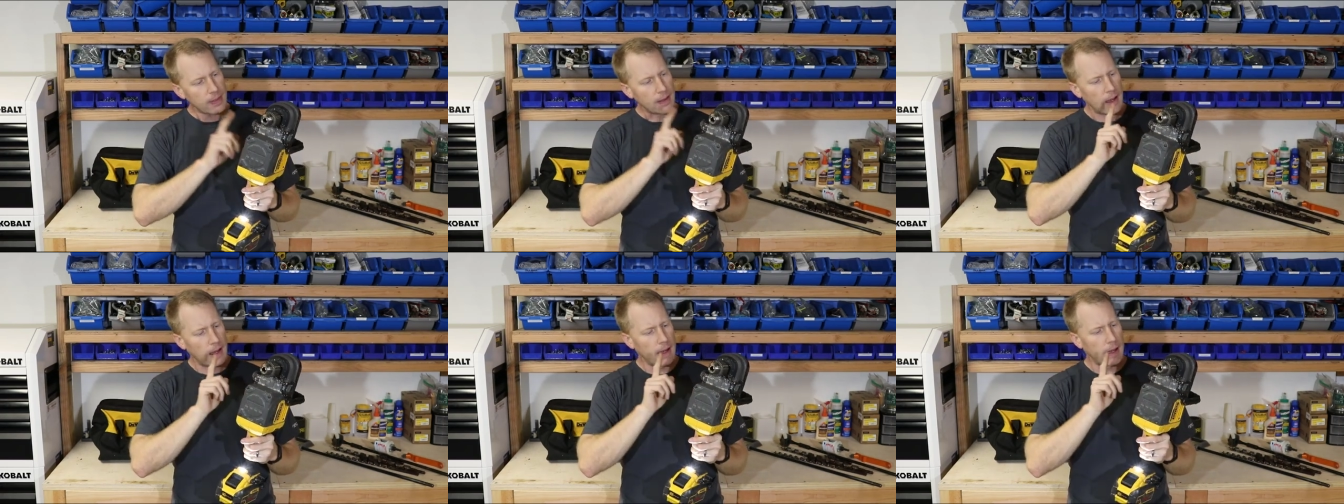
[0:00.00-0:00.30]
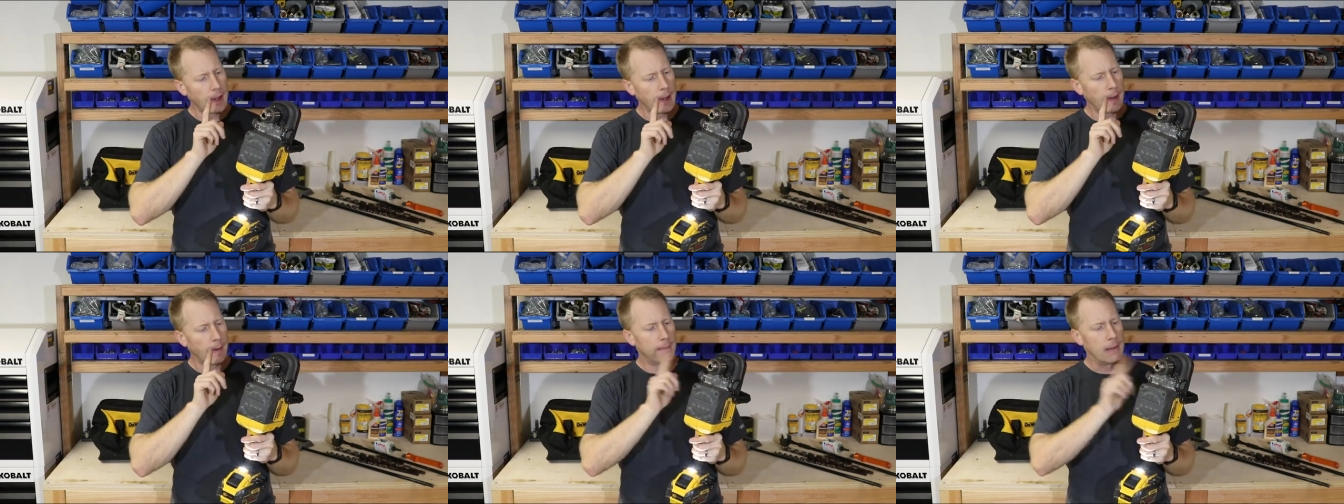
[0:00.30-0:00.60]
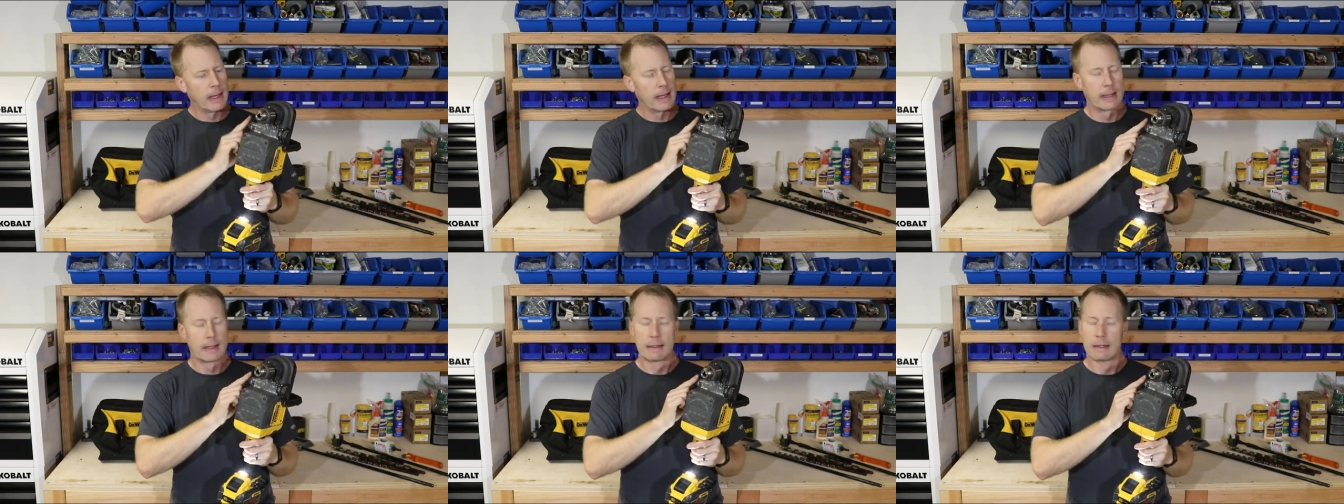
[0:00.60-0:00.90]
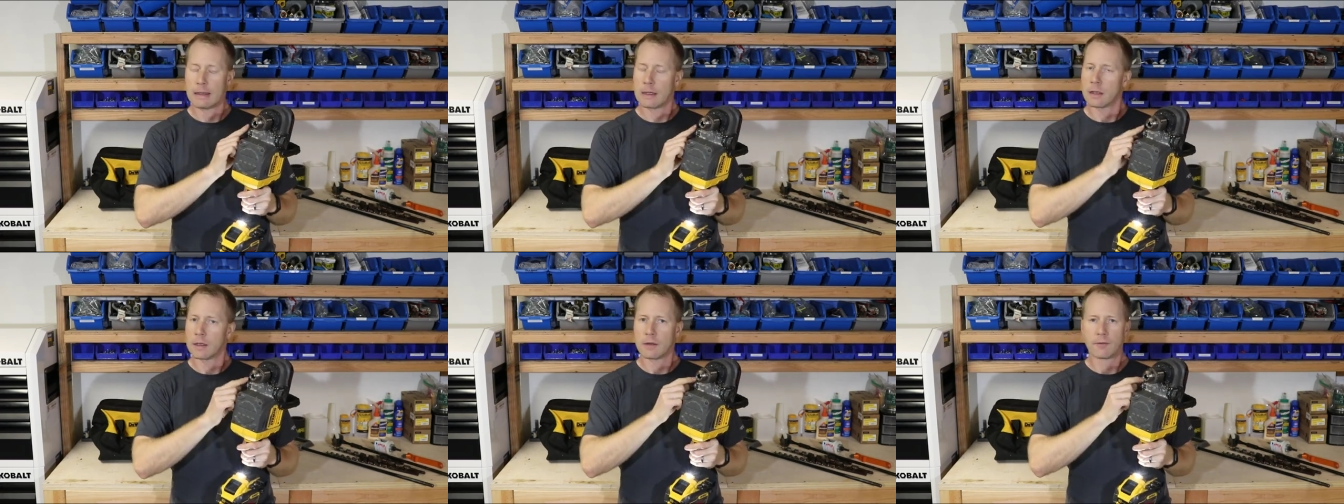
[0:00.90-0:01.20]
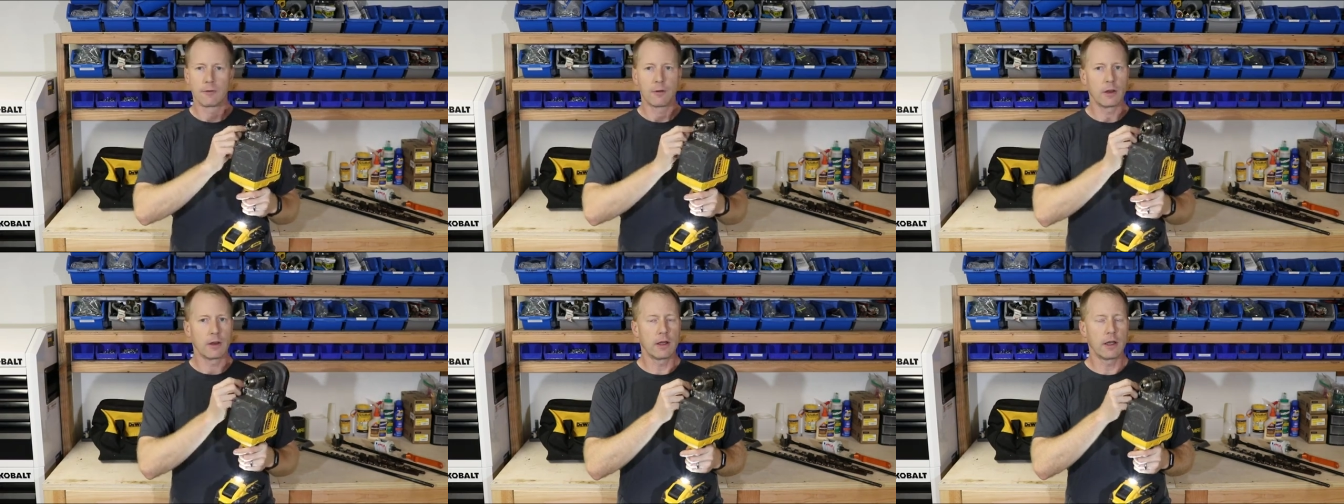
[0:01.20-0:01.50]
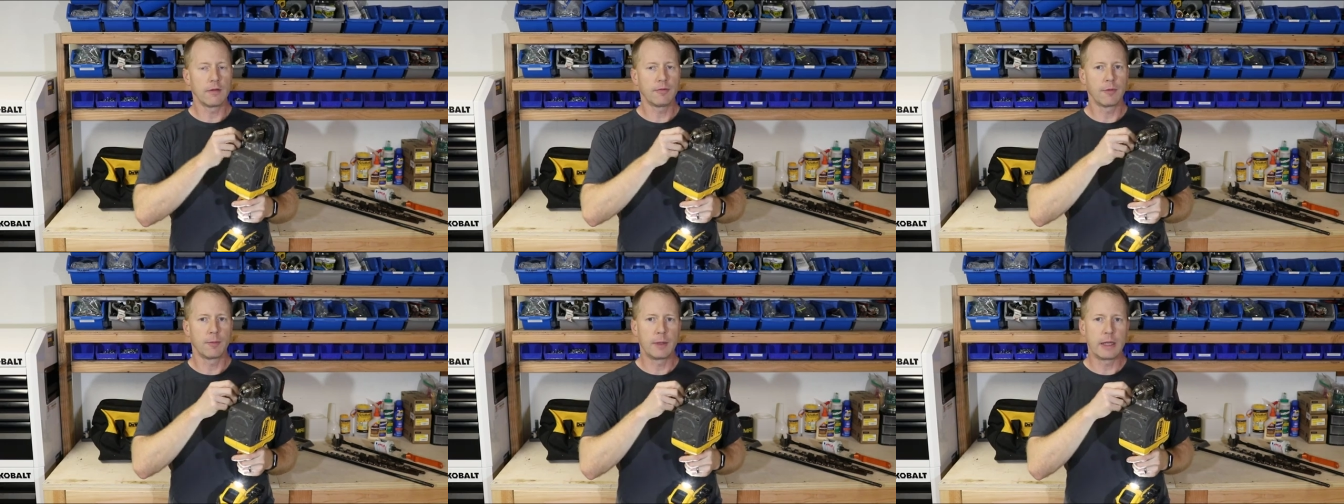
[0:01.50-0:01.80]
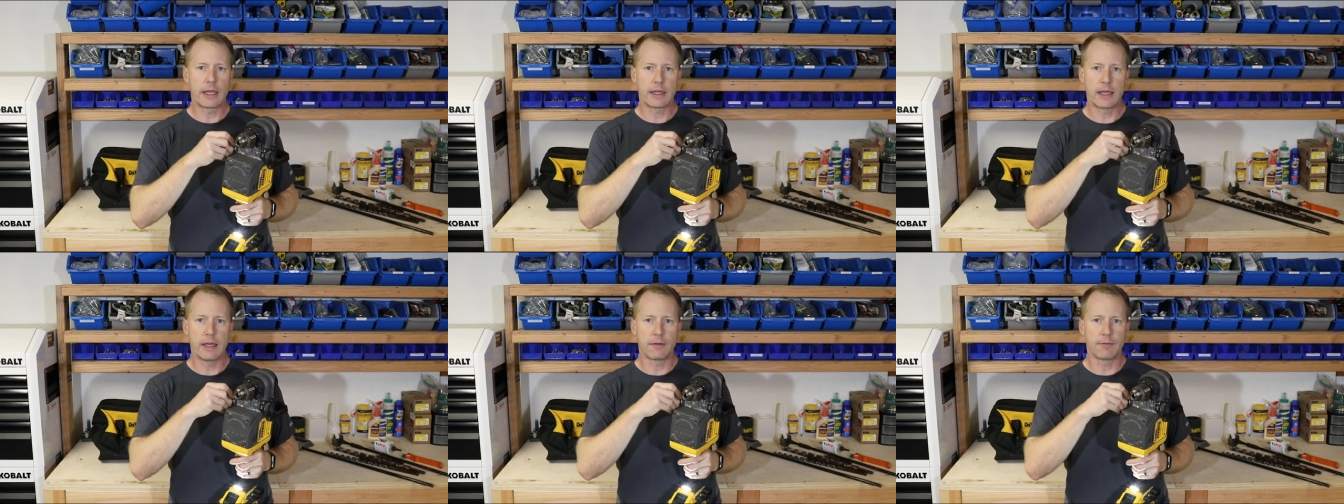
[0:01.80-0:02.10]
For the life of
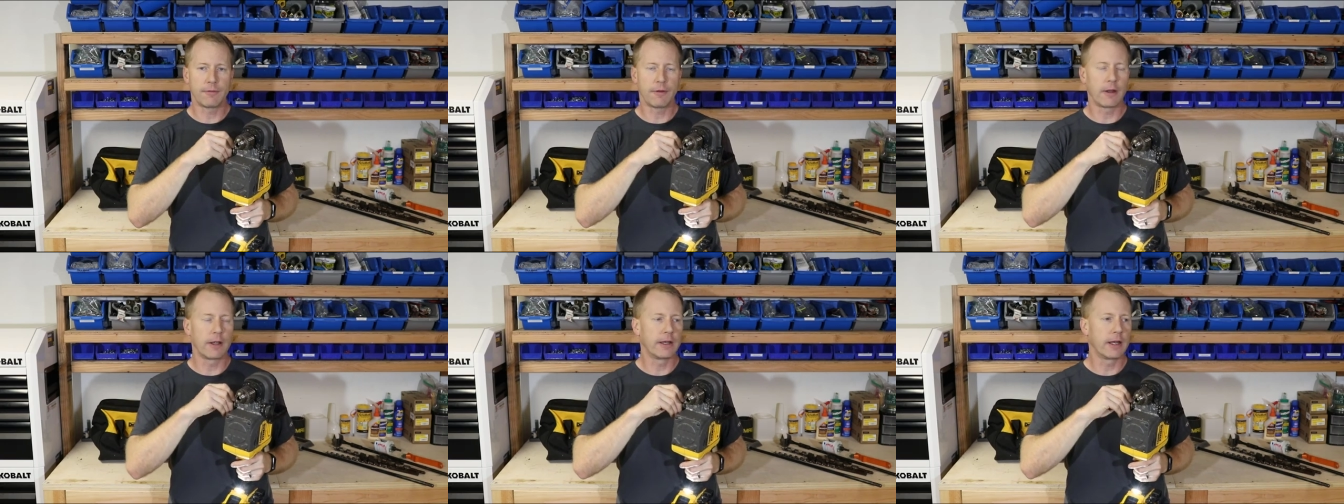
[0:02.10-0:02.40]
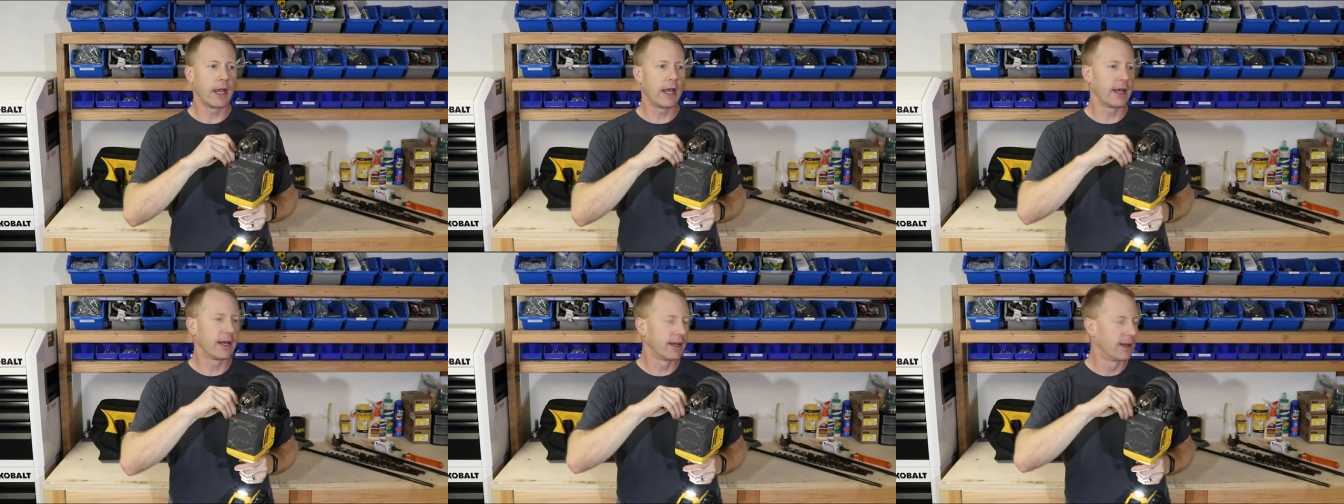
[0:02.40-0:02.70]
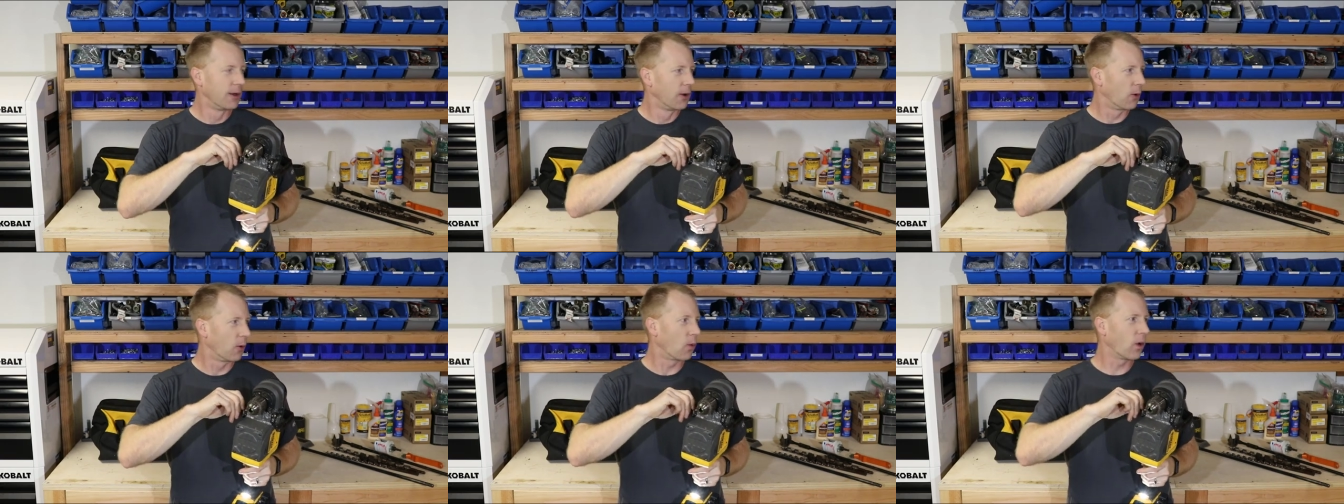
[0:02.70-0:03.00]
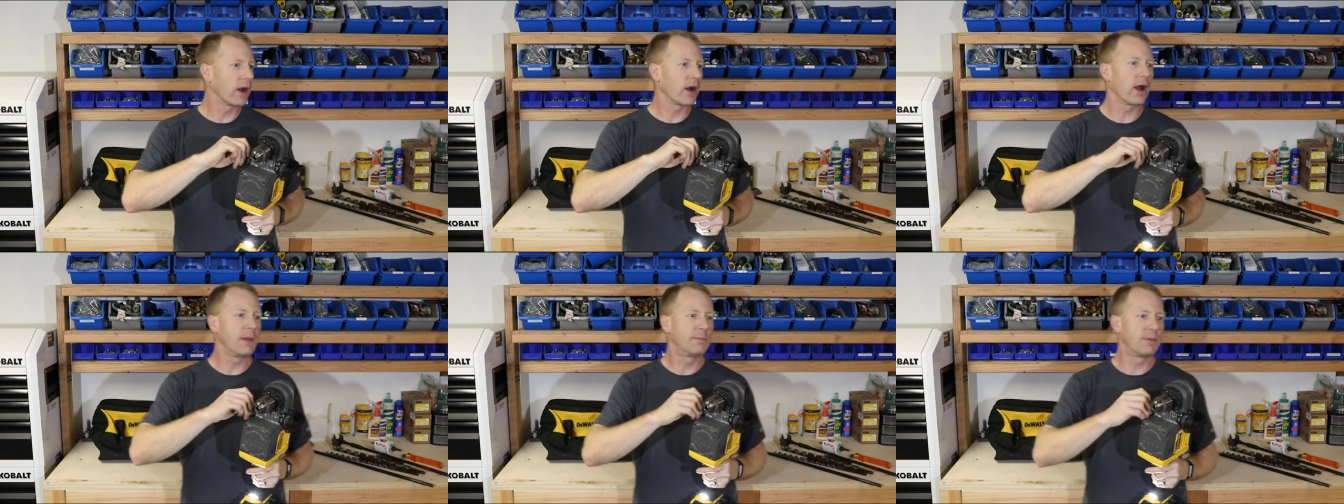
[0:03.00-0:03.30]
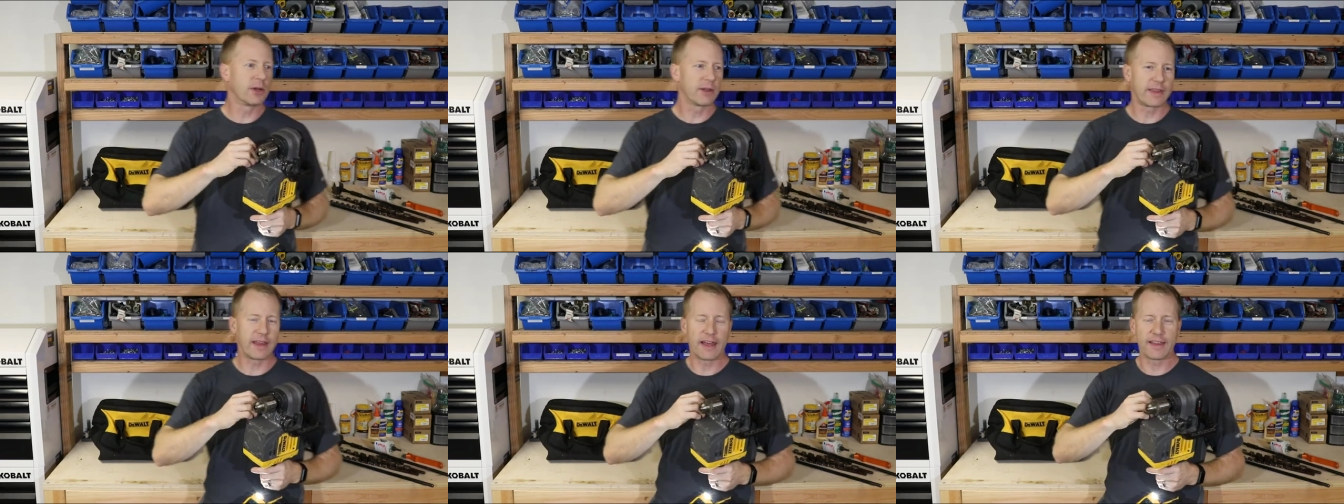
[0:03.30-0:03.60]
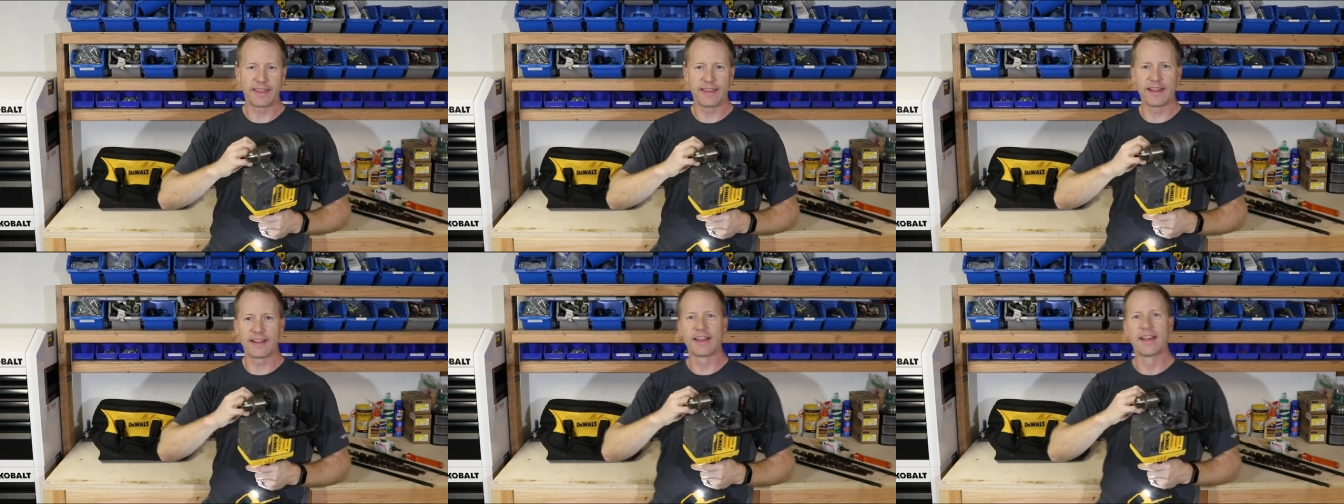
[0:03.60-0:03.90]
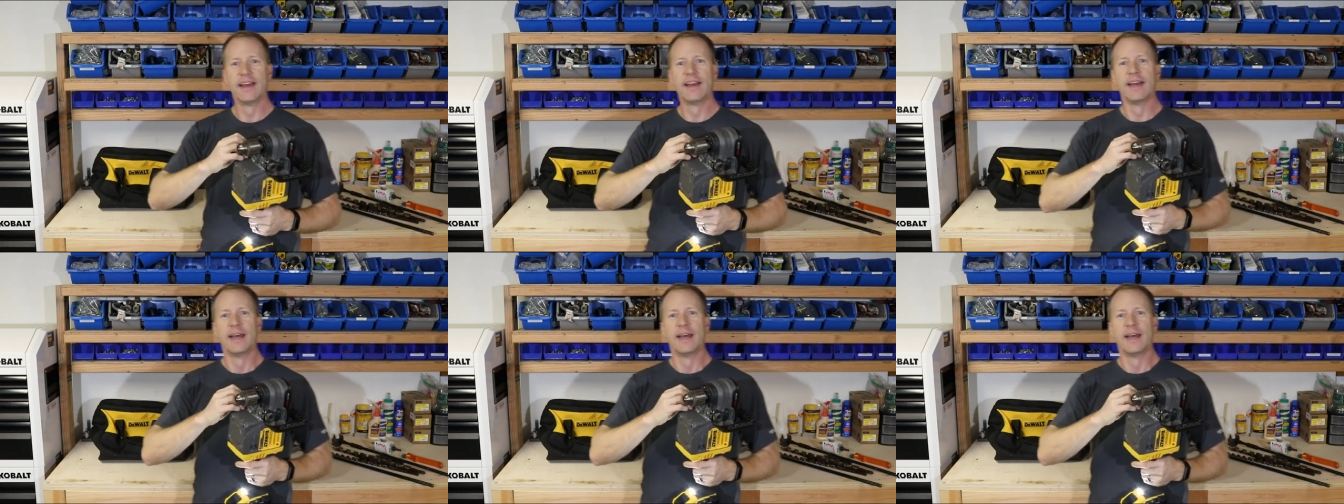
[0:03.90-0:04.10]
me, I can't find where I put that thing,